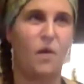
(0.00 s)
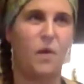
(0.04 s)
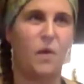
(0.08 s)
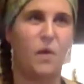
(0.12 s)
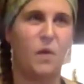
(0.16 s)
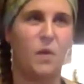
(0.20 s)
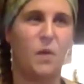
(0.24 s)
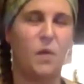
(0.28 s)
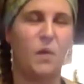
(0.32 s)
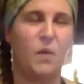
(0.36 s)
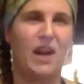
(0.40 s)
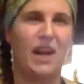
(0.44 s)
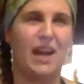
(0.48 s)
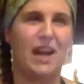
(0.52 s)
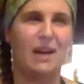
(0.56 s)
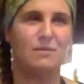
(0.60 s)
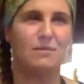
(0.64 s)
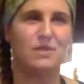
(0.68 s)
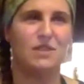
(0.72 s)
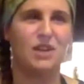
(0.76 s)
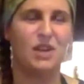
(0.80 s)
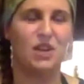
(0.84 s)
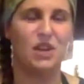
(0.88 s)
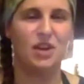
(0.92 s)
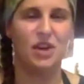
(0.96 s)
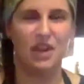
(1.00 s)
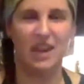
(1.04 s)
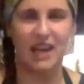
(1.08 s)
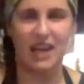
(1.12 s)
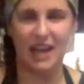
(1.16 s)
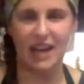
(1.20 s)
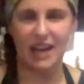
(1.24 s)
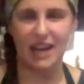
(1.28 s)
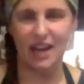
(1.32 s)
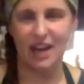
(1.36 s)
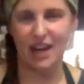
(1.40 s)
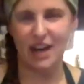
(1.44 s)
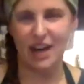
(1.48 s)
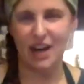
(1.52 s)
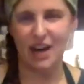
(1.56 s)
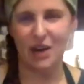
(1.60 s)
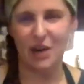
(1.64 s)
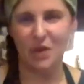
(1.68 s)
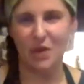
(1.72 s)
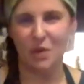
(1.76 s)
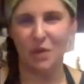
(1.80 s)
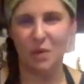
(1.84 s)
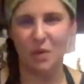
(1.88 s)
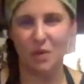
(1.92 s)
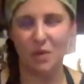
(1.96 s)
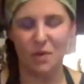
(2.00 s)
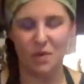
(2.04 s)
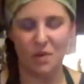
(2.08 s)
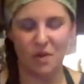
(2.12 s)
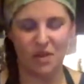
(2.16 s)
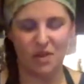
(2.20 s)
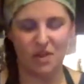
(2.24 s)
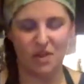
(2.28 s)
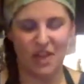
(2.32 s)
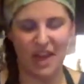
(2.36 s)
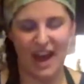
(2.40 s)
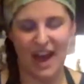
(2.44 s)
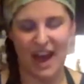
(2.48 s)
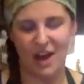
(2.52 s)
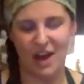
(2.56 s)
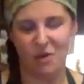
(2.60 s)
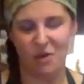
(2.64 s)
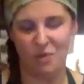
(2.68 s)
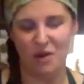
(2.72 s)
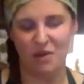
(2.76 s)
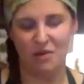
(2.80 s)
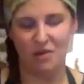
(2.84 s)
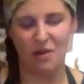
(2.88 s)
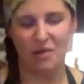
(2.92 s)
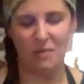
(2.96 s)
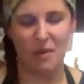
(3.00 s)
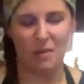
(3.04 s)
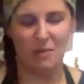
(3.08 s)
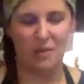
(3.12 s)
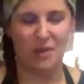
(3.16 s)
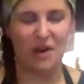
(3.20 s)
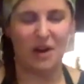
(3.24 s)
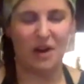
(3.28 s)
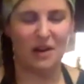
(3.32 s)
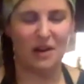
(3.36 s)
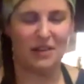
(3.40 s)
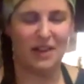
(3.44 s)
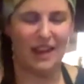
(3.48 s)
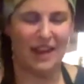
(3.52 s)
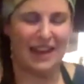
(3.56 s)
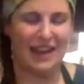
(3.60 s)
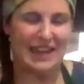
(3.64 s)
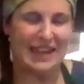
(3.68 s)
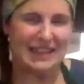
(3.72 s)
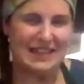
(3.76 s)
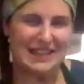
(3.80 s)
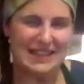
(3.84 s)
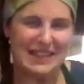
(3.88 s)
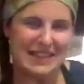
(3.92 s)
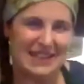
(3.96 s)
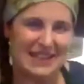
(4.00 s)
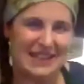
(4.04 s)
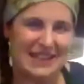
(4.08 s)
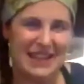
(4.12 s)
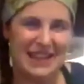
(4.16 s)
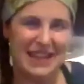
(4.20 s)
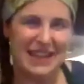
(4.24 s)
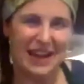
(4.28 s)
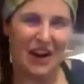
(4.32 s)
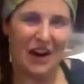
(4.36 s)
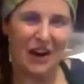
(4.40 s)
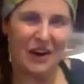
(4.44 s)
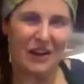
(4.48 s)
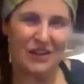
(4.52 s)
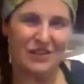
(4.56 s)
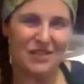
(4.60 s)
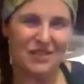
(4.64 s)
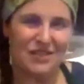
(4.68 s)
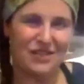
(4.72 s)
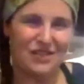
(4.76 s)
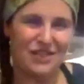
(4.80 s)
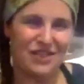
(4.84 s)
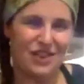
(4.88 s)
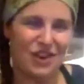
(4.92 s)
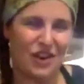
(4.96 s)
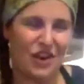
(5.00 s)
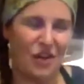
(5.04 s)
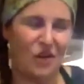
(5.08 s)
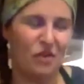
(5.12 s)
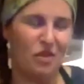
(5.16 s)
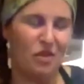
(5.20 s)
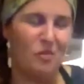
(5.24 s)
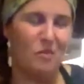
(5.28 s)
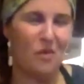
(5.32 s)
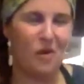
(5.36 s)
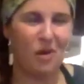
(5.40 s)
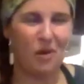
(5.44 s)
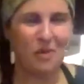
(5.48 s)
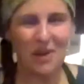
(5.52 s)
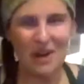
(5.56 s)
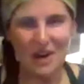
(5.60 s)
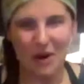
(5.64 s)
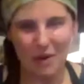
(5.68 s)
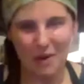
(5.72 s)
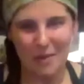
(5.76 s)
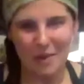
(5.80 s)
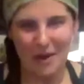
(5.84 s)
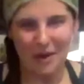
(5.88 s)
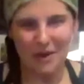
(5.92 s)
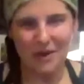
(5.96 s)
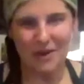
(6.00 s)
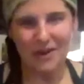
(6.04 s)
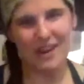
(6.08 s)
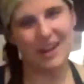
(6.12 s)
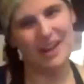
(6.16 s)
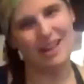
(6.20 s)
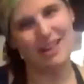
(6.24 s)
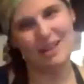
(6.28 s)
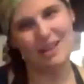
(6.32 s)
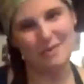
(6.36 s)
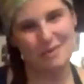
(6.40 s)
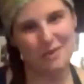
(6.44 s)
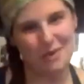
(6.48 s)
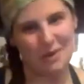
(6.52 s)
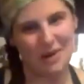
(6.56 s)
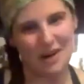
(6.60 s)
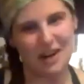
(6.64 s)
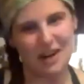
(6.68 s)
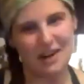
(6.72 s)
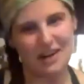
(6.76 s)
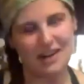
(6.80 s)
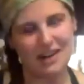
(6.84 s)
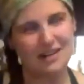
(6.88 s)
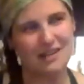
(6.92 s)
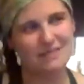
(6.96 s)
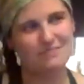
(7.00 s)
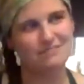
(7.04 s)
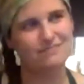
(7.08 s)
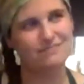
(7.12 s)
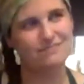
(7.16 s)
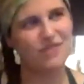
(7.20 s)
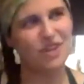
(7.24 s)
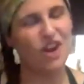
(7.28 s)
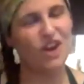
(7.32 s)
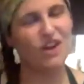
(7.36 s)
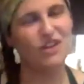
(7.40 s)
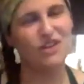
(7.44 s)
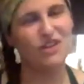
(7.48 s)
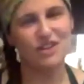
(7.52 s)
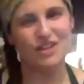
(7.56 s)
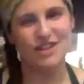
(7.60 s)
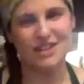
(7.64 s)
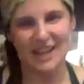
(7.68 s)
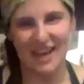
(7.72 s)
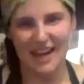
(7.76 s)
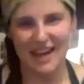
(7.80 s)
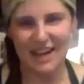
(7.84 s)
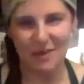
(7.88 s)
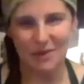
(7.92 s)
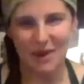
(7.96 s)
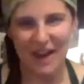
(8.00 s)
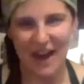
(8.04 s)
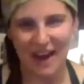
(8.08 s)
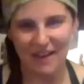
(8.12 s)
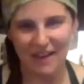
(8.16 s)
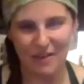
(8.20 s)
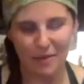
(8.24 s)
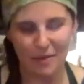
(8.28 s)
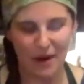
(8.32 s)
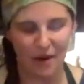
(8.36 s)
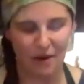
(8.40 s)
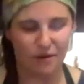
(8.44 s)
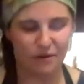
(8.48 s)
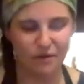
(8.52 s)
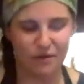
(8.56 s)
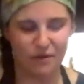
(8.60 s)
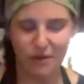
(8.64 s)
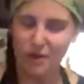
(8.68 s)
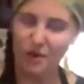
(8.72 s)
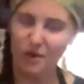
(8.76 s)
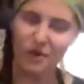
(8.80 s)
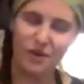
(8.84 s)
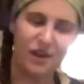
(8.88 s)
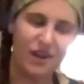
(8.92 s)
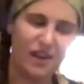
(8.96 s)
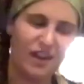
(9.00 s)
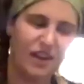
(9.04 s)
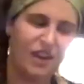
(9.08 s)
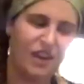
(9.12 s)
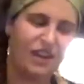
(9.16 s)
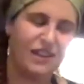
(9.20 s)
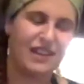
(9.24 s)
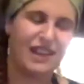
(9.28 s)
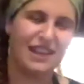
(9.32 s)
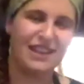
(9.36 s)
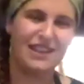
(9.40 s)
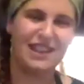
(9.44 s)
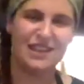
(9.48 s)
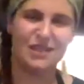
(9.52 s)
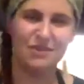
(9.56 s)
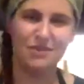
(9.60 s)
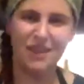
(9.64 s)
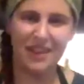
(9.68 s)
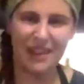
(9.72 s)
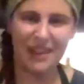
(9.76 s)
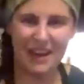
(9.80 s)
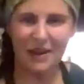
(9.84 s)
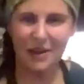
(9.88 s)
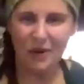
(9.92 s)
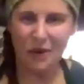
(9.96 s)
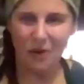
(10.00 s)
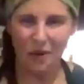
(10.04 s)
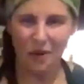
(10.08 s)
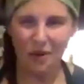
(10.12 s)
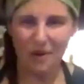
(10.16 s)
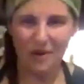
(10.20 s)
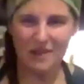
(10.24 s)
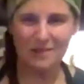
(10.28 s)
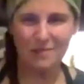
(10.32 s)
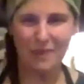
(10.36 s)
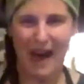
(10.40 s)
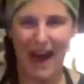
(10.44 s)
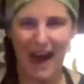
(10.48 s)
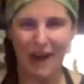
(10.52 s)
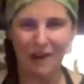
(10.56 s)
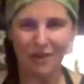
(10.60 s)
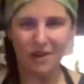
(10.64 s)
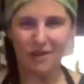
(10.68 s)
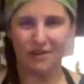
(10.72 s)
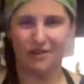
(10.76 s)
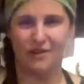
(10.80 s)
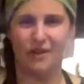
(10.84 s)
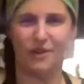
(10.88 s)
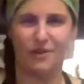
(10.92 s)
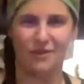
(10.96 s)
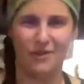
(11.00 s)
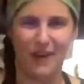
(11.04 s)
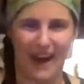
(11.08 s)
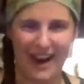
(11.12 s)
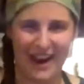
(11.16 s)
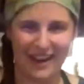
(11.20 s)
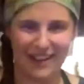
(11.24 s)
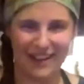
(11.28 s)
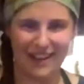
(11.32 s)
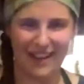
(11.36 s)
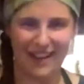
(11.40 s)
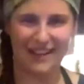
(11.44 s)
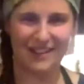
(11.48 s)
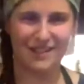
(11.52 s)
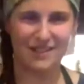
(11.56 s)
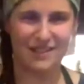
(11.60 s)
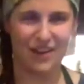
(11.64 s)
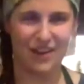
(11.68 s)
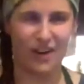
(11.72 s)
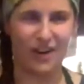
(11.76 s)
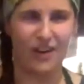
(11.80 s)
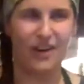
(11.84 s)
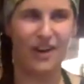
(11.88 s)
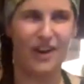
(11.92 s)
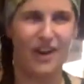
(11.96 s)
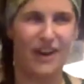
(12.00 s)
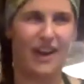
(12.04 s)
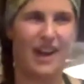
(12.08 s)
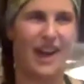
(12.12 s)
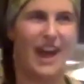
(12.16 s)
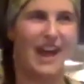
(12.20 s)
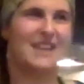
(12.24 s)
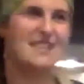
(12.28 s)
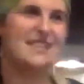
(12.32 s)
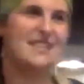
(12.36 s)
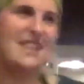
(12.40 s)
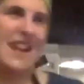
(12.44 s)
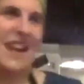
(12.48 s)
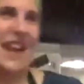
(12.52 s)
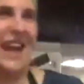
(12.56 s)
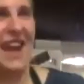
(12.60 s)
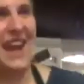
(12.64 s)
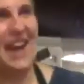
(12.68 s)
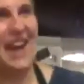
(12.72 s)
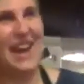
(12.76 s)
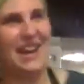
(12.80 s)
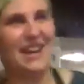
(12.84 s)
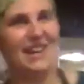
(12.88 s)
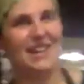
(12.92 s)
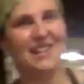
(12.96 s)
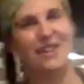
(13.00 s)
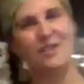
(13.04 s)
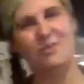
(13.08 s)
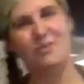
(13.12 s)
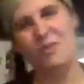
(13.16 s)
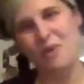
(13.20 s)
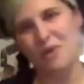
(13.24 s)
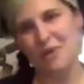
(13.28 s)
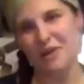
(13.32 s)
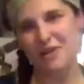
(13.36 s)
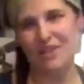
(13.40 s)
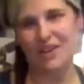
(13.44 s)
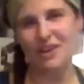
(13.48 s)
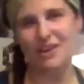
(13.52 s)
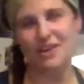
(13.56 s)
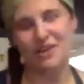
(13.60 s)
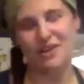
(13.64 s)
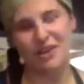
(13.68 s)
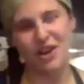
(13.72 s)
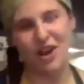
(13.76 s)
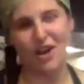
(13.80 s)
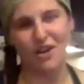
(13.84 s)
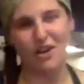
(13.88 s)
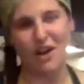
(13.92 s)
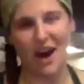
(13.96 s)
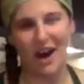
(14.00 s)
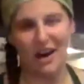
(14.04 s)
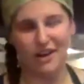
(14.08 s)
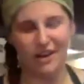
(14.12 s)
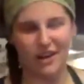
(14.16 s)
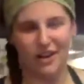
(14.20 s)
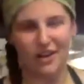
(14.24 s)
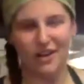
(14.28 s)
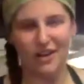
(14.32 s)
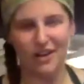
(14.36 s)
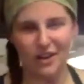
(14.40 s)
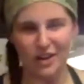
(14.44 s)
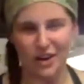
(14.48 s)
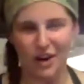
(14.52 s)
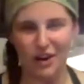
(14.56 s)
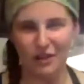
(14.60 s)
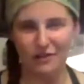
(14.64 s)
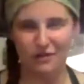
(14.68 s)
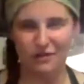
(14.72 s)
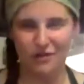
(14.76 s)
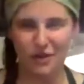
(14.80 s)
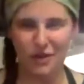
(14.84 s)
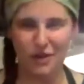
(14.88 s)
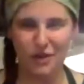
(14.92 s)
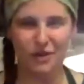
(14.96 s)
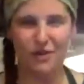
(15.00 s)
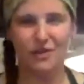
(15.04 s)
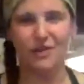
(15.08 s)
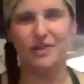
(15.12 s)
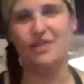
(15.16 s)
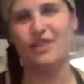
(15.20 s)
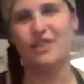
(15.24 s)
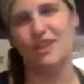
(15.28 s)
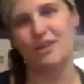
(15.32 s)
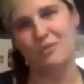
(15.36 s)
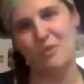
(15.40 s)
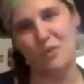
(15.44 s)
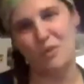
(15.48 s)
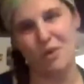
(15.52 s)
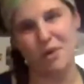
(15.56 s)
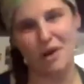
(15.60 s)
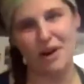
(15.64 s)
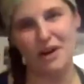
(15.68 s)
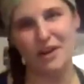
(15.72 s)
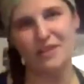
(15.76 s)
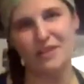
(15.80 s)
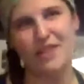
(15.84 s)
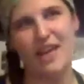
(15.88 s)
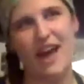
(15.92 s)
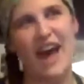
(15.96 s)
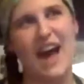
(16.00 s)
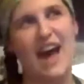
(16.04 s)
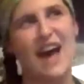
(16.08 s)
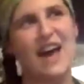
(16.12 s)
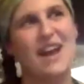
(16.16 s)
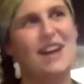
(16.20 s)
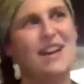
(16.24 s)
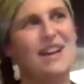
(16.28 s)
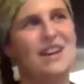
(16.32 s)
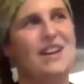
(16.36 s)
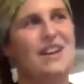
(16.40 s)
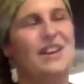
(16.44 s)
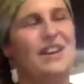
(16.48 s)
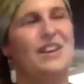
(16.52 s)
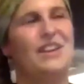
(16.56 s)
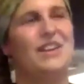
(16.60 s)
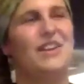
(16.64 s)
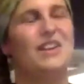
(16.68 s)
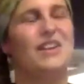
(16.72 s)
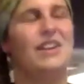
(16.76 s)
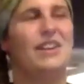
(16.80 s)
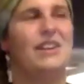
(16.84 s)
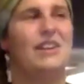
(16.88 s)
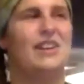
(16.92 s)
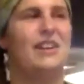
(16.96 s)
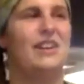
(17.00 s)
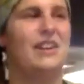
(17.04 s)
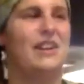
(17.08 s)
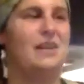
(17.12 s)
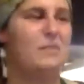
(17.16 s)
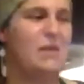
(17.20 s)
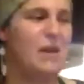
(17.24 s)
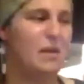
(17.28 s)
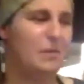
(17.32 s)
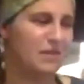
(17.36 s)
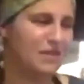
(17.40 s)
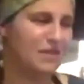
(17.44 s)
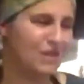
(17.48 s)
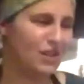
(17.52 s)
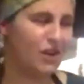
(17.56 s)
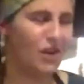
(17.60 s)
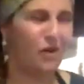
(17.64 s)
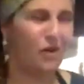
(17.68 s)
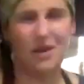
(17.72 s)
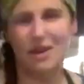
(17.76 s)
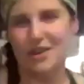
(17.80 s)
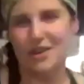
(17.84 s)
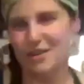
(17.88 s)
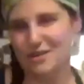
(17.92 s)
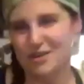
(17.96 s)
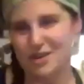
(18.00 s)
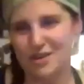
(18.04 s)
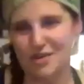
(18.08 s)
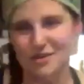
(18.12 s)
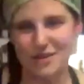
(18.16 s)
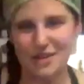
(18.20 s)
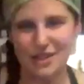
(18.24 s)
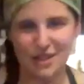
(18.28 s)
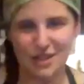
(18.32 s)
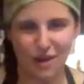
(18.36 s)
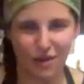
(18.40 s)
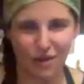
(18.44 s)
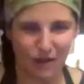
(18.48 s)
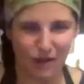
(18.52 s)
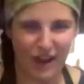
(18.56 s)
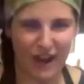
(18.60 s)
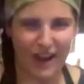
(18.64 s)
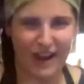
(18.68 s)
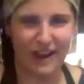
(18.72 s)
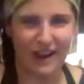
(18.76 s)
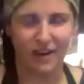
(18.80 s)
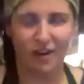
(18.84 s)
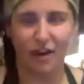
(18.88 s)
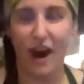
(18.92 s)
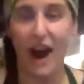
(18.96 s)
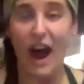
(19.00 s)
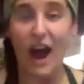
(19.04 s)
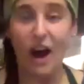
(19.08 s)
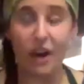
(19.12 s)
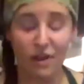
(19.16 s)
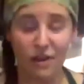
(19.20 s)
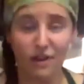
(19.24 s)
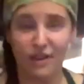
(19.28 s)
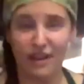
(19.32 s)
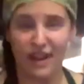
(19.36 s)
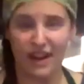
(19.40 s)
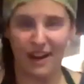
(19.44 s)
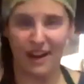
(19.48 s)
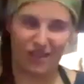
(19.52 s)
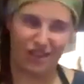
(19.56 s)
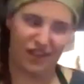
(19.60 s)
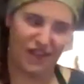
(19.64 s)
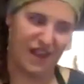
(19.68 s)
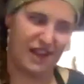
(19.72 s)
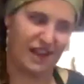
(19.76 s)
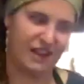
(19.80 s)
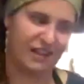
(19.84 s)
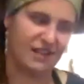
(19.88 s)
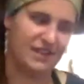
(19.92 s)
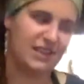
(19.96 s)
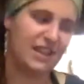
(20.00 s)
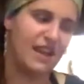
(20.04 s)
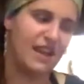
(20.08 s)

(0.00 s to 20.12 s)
when it comes to cooking, that we remember that it's the more we know about cooking, the more understanding we have about food. That's really cool. It's powerful, right? Like, so as a kid, the more that you know how to cook your own food, the more that you're going to be able to know what you do and don't like, or how you like things.